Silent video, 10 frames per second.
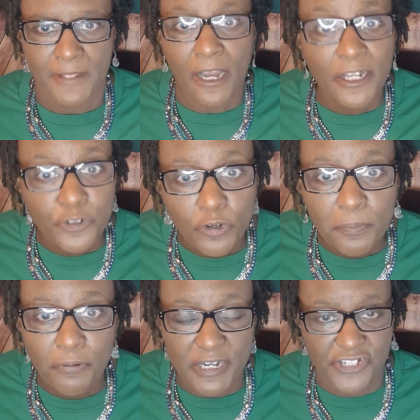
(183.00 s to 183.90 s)

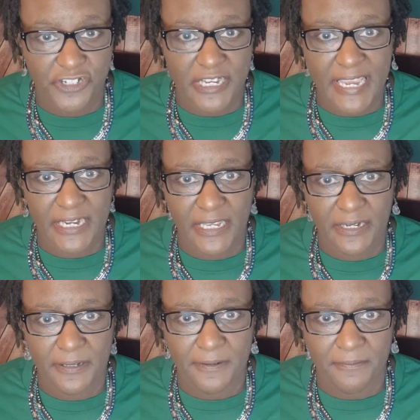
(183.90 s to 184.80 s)
underappreciated,
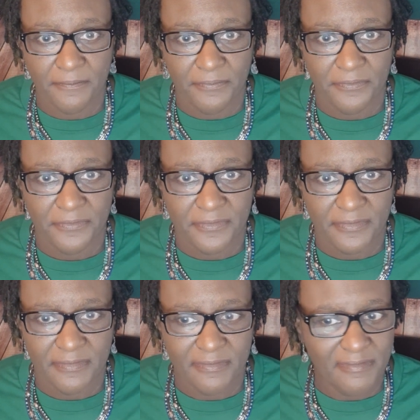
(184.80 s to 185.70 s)

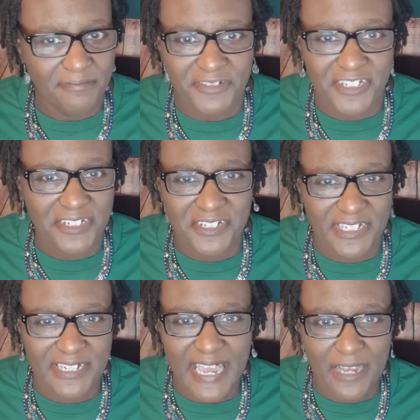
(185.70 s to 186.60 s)
just
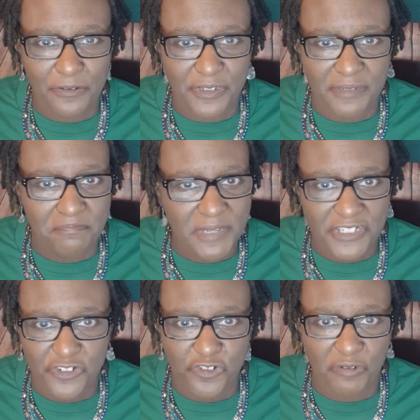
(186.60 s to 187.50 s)
denounced,
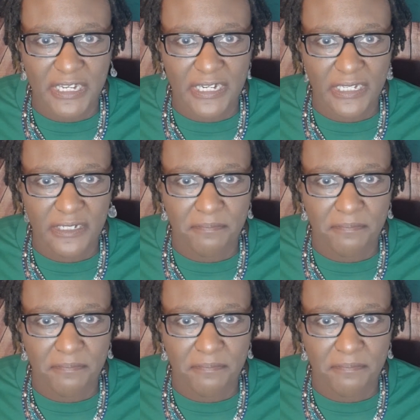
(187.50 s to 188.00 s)
mistreated,